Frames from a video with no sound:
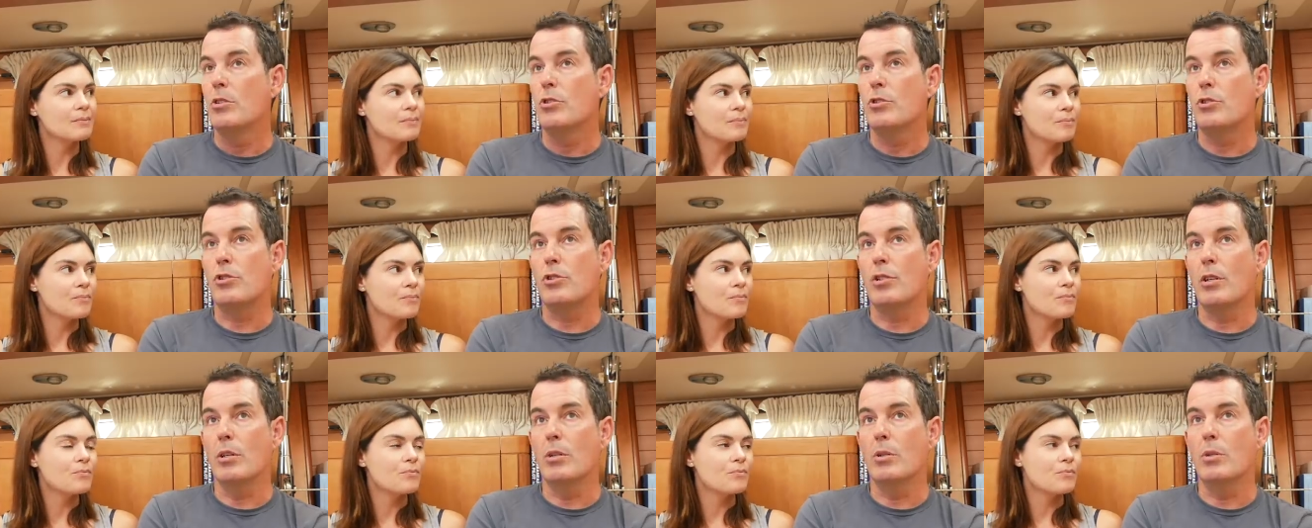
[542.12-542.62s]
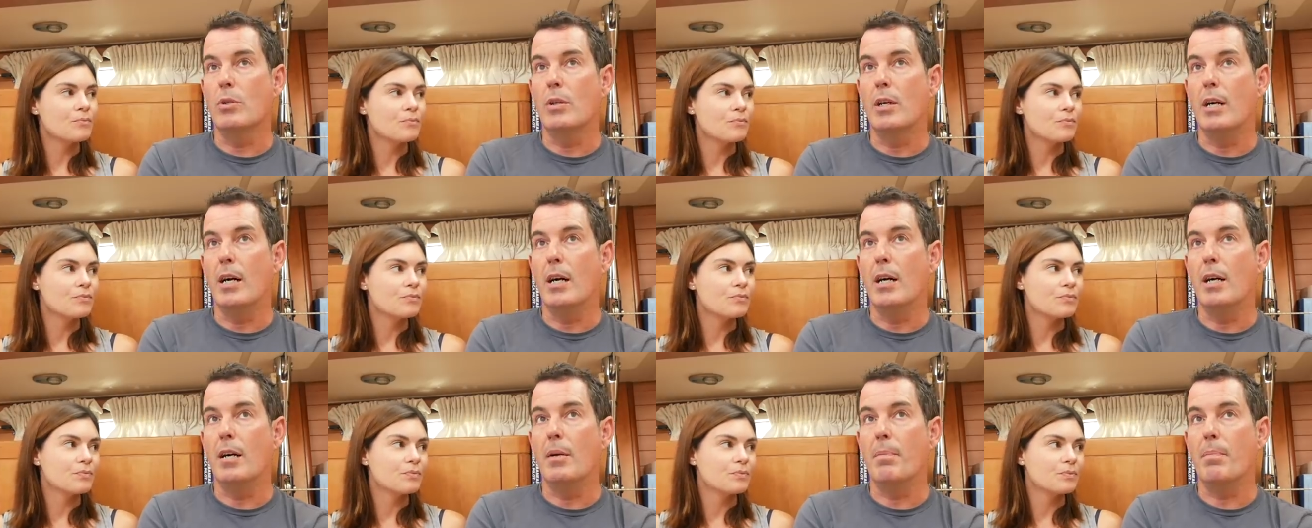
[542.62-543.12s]
Speaker 1: So
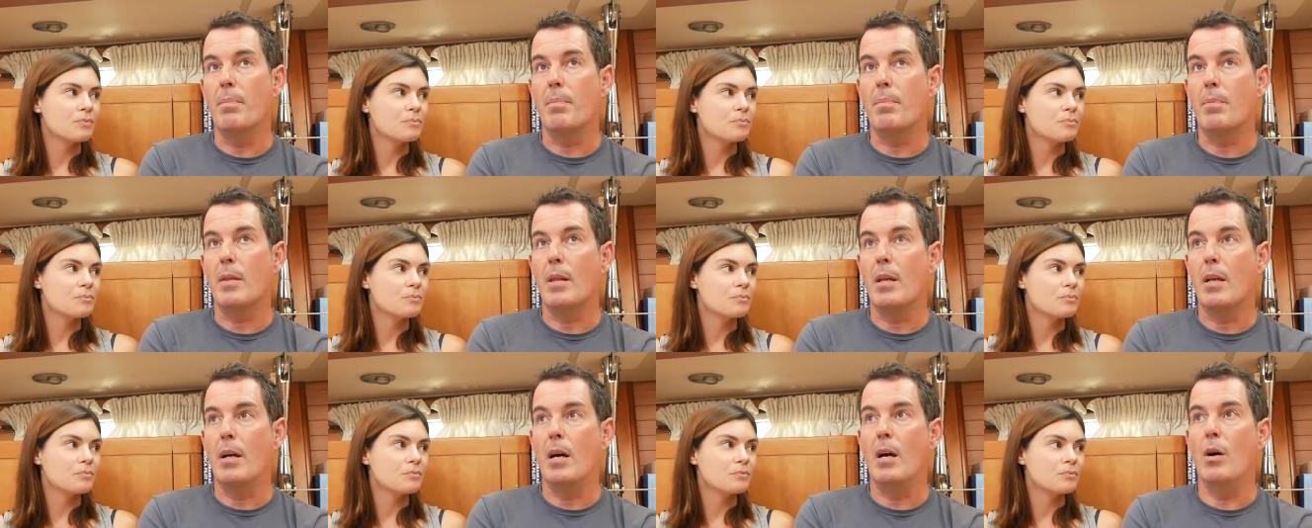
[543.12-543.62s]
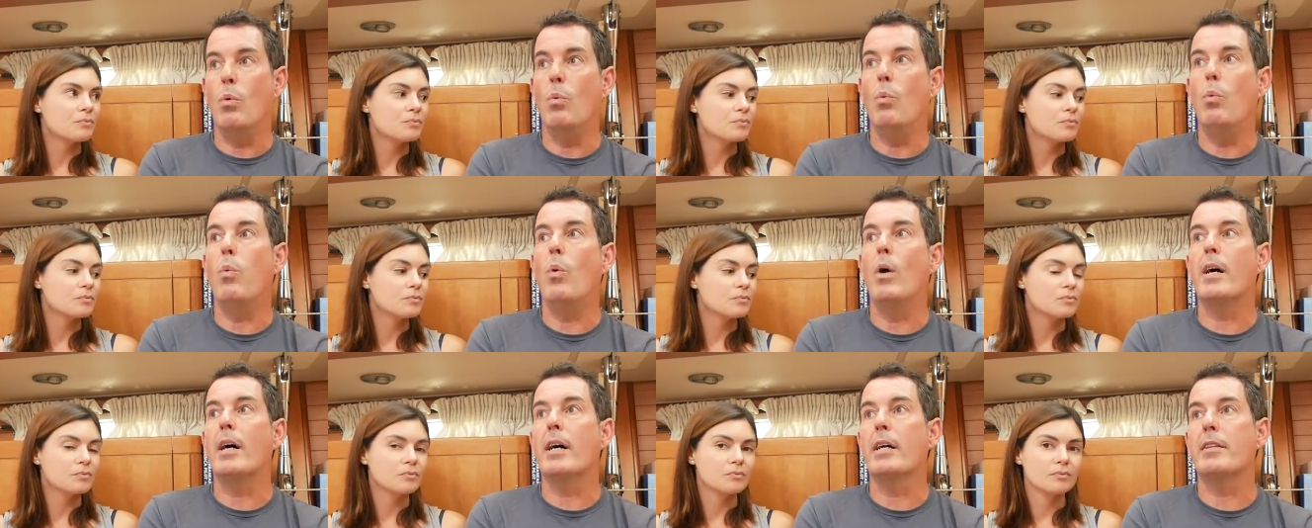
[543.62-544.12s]
um, uh,
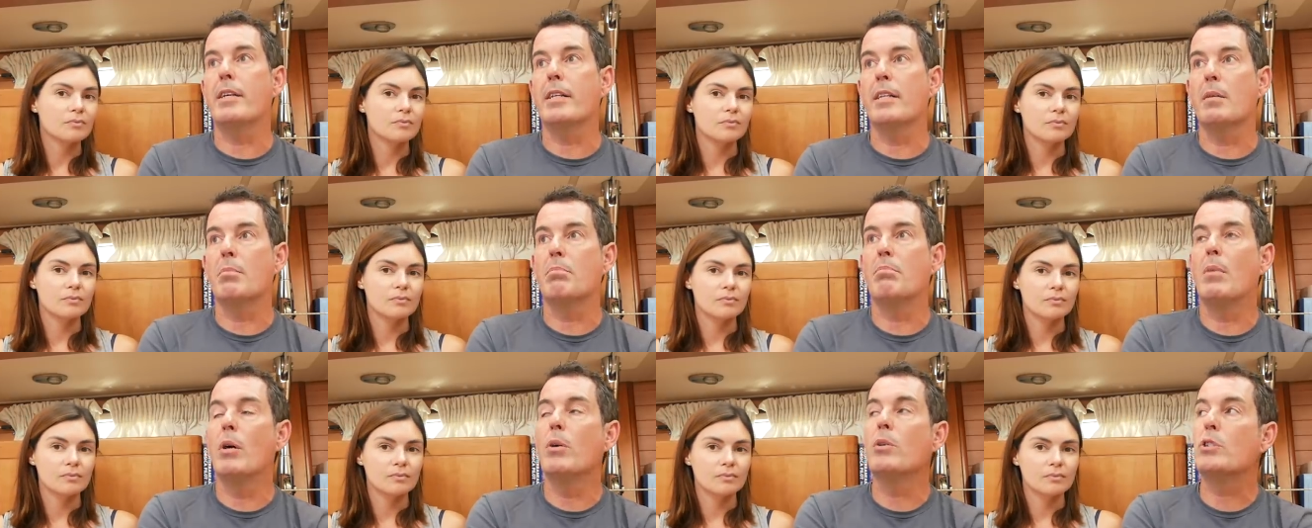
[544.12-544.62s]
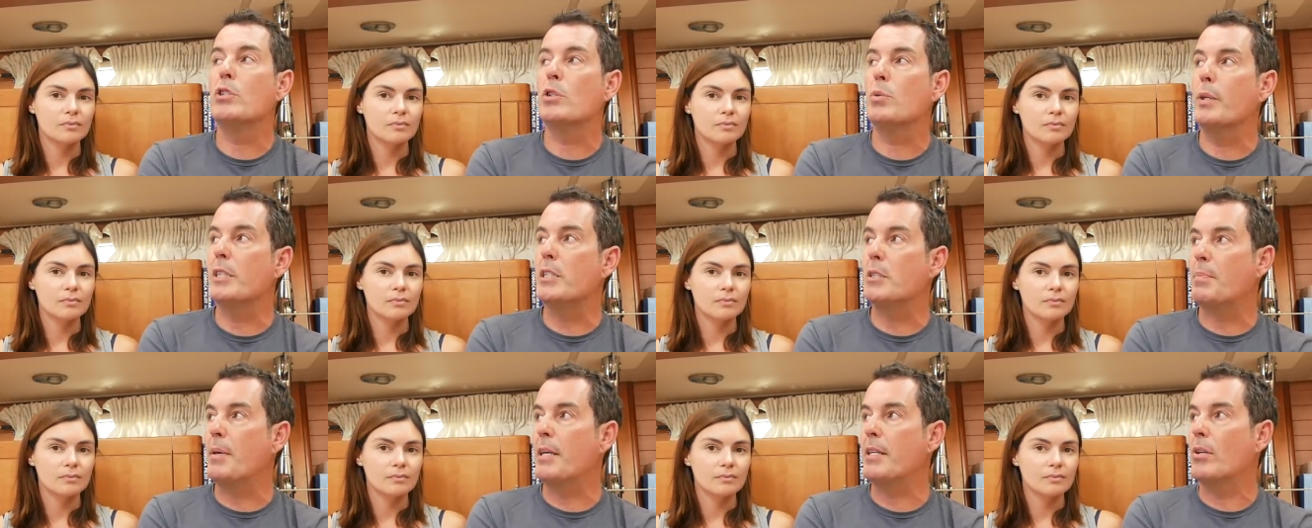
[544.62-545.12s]
what I think the most we
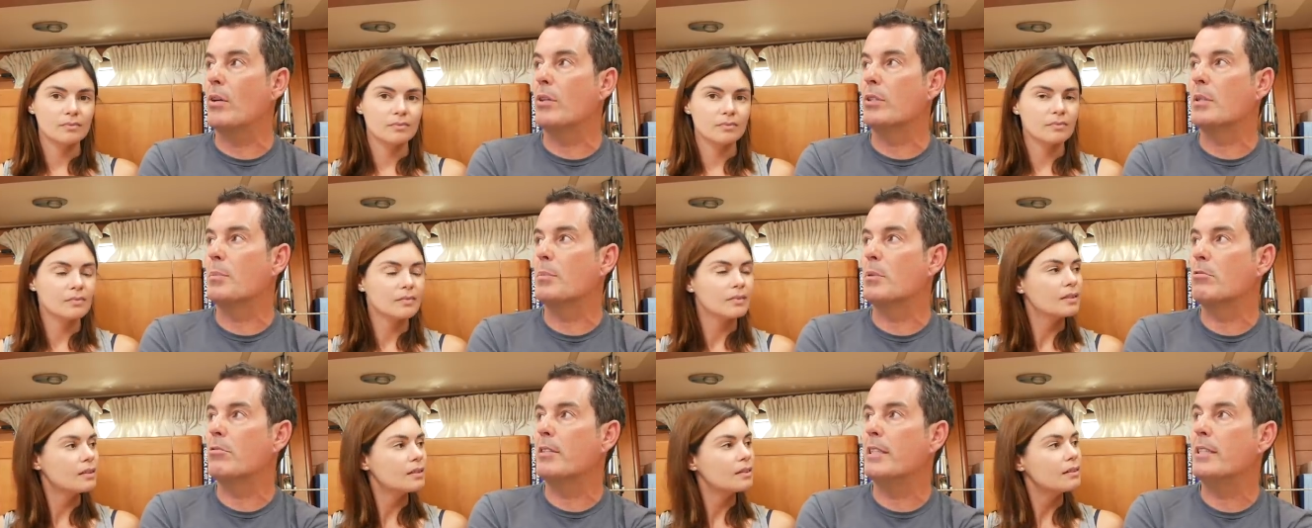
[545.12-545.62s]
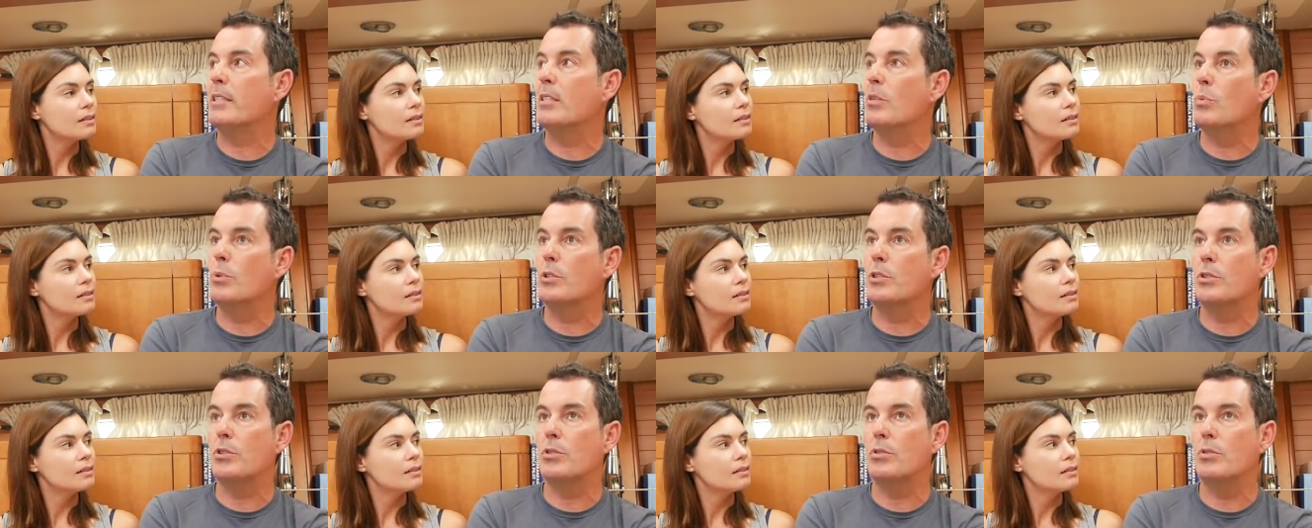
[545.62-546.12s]
spent on a marina
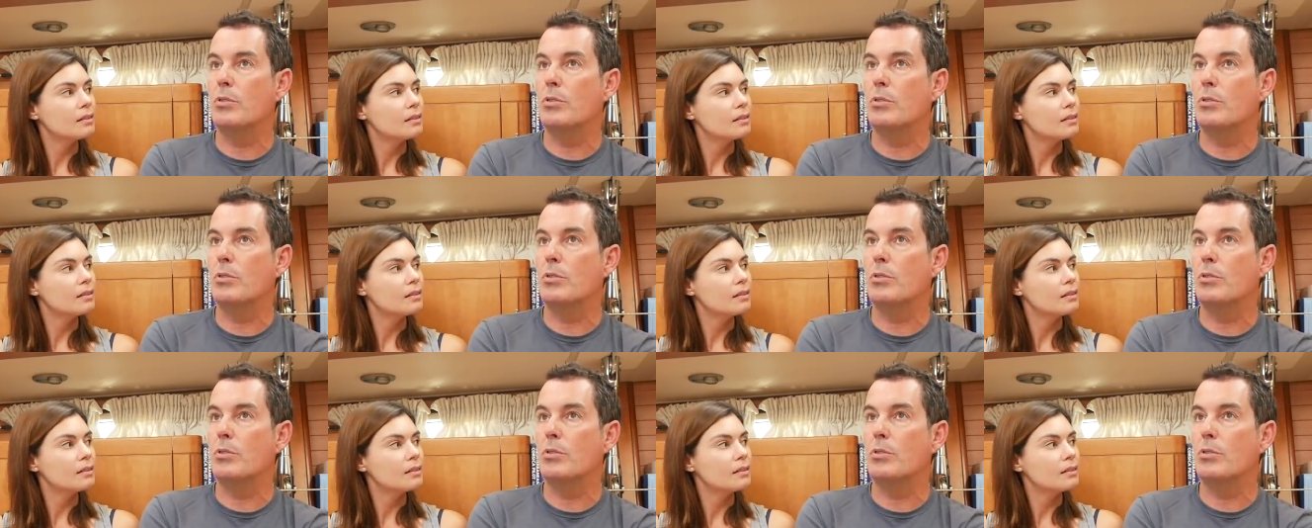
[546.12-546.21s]
was,